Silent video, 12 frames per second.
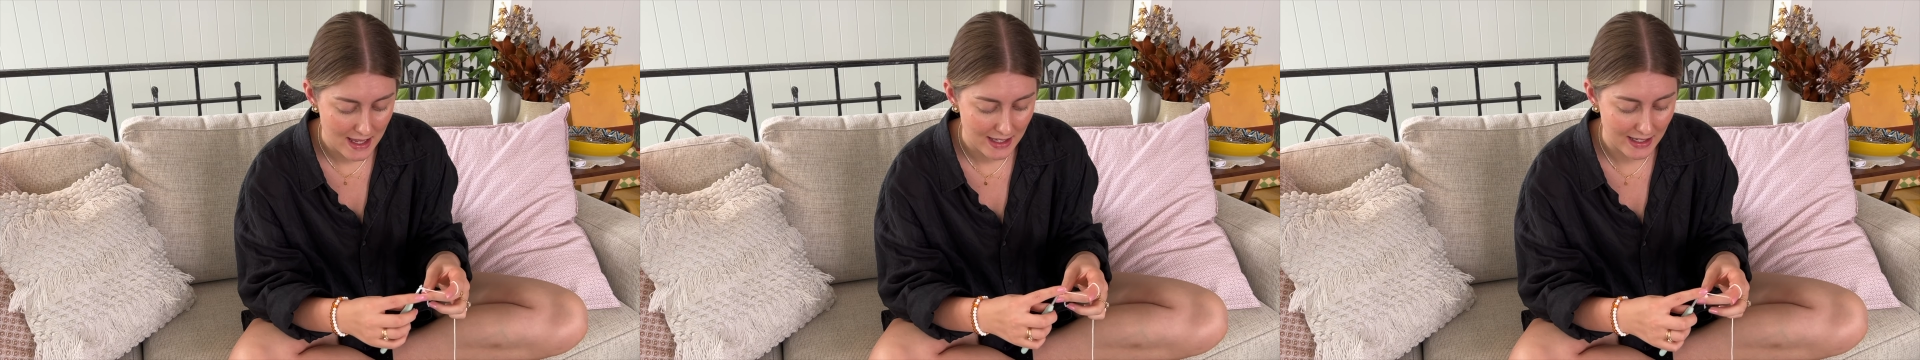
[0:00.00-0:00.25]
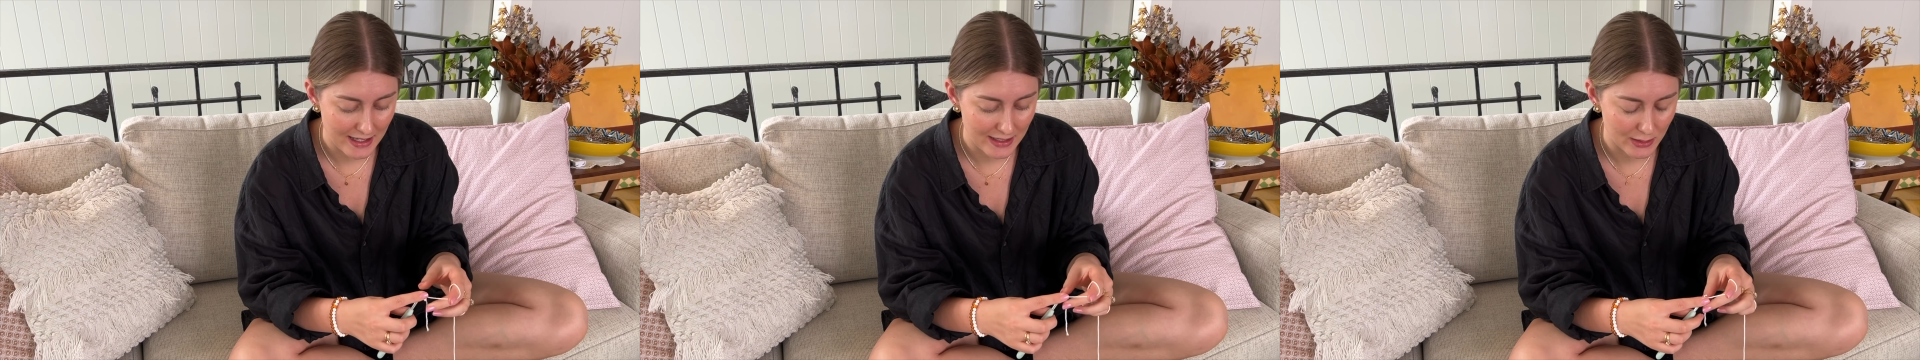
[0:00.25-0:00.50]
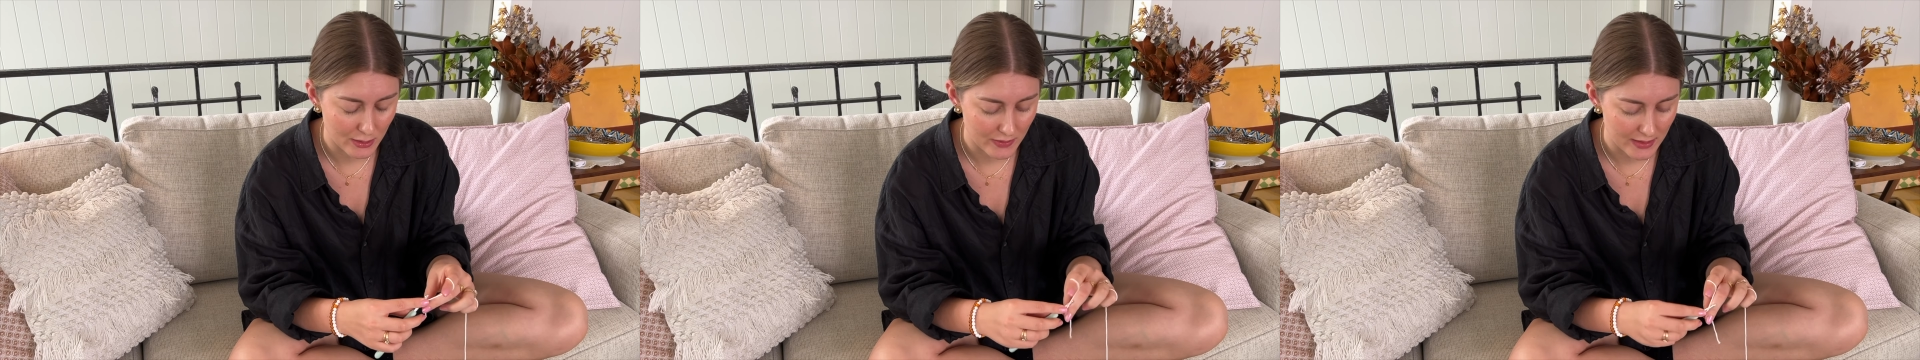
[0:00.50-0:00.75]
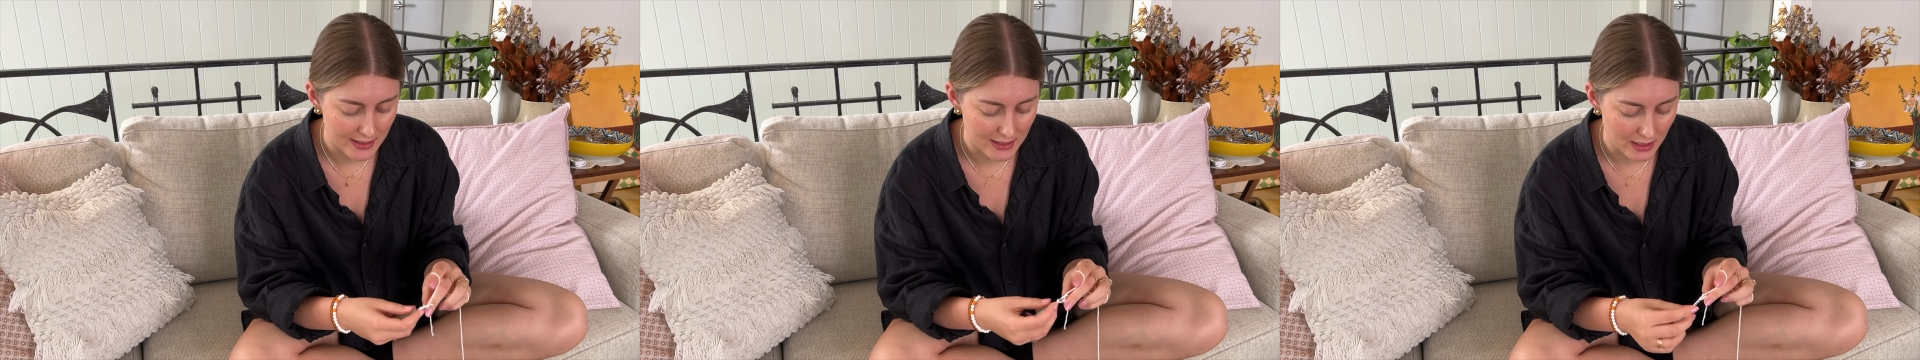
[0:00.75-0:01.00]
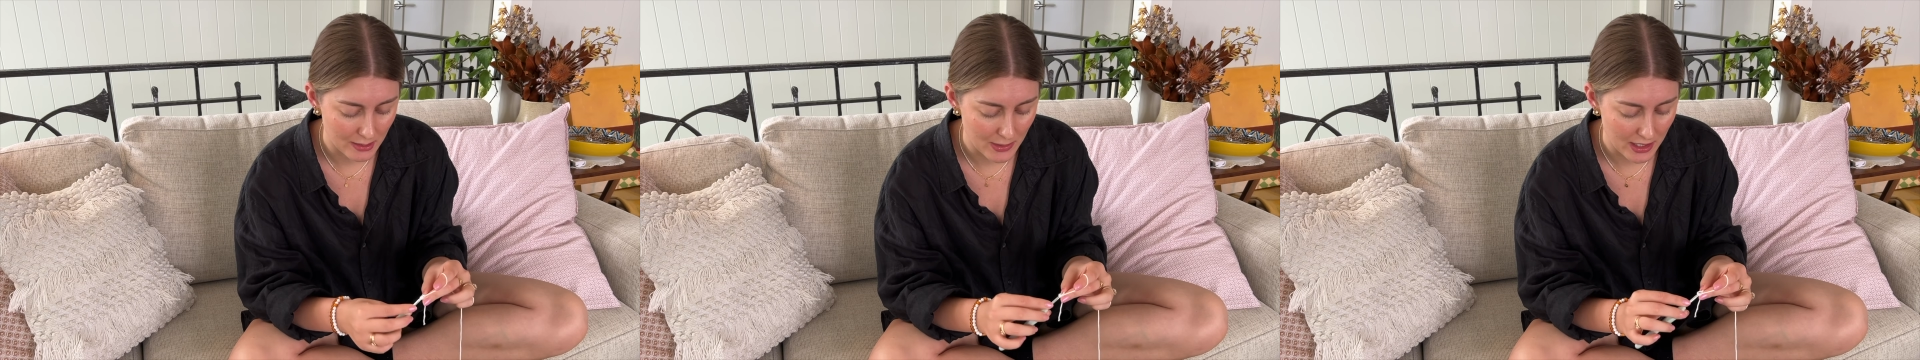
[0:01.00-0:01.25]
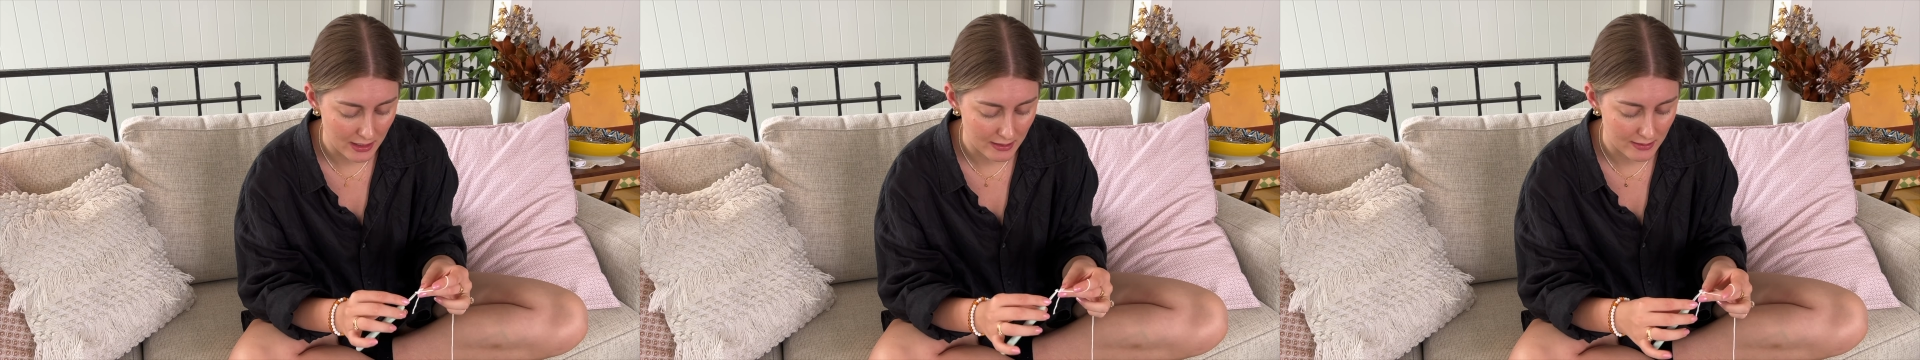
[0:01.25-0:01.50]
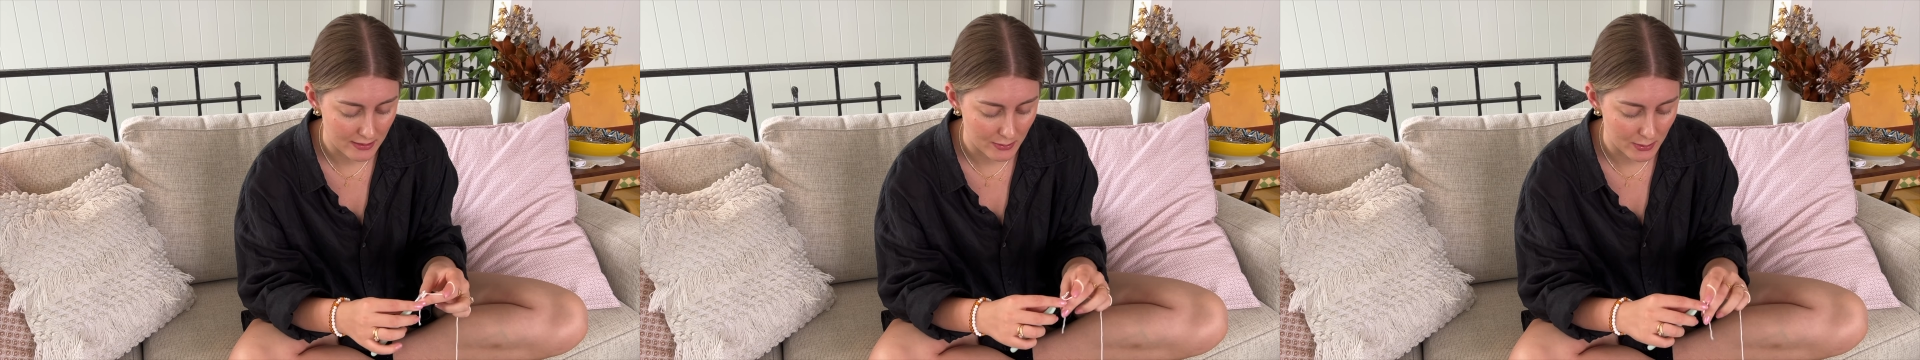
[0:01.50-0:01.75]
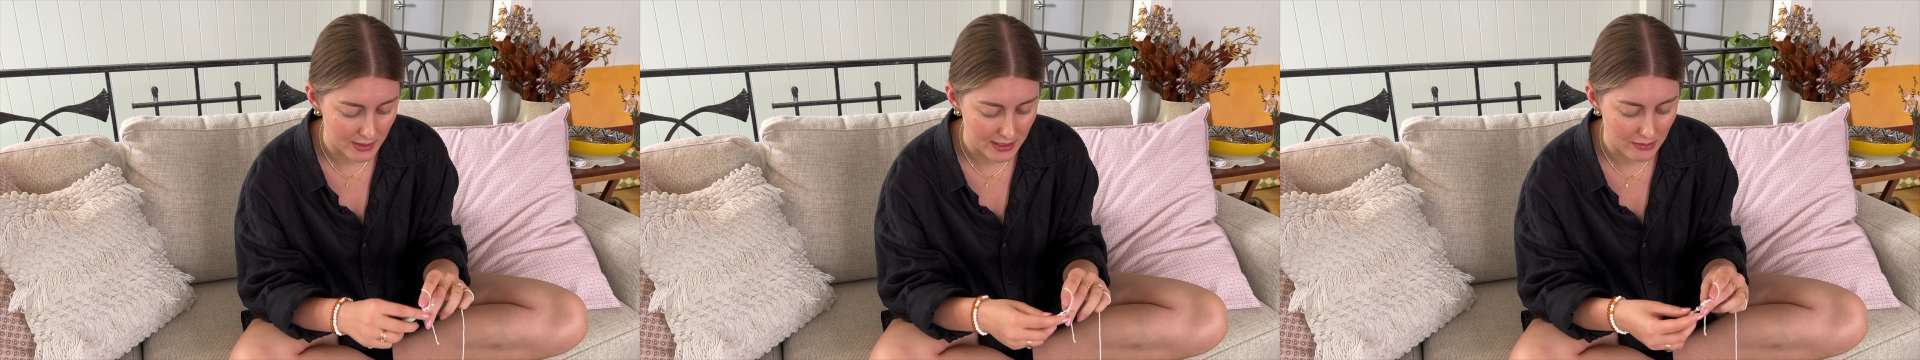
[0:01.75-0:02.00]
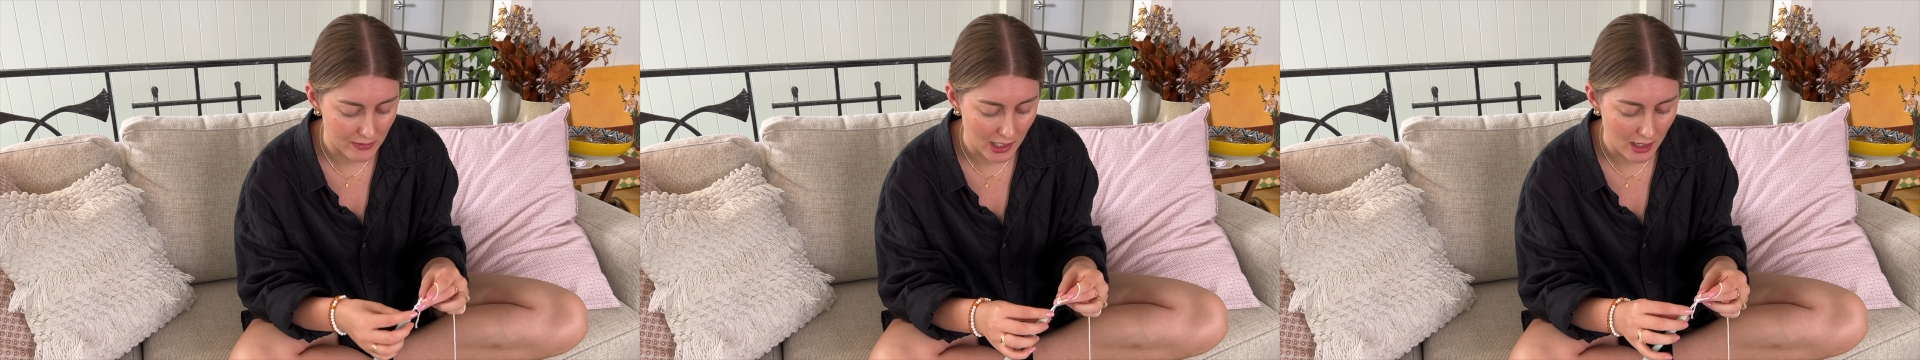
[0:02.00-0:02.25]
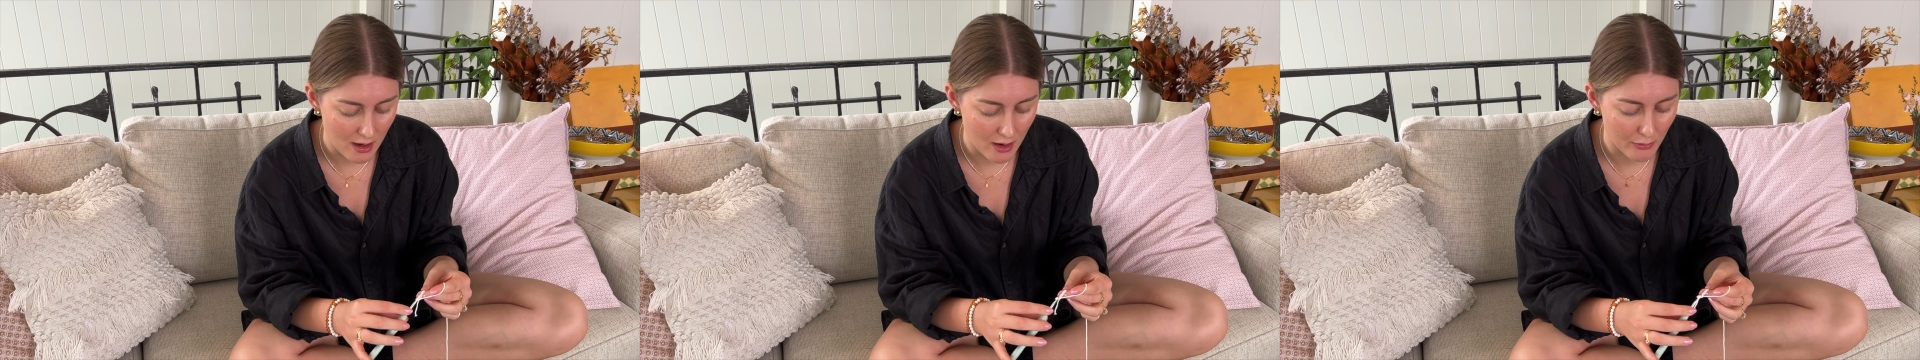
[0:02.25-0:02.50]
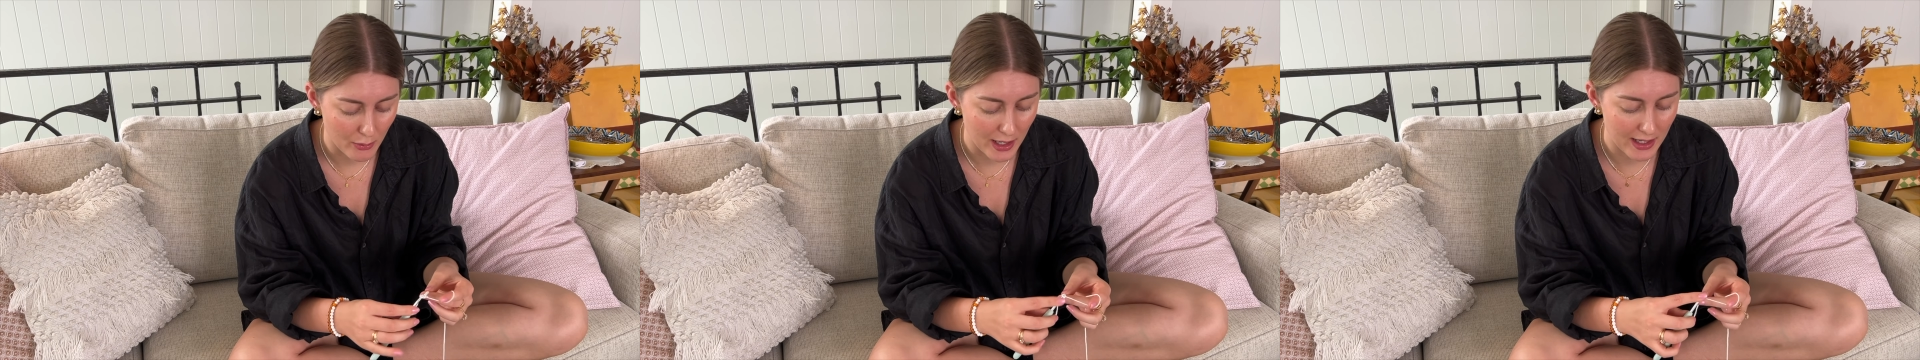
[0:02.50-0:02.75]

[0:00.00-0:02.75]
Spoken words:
I don't know if it's stuck in my head, so we'll see if I get halfway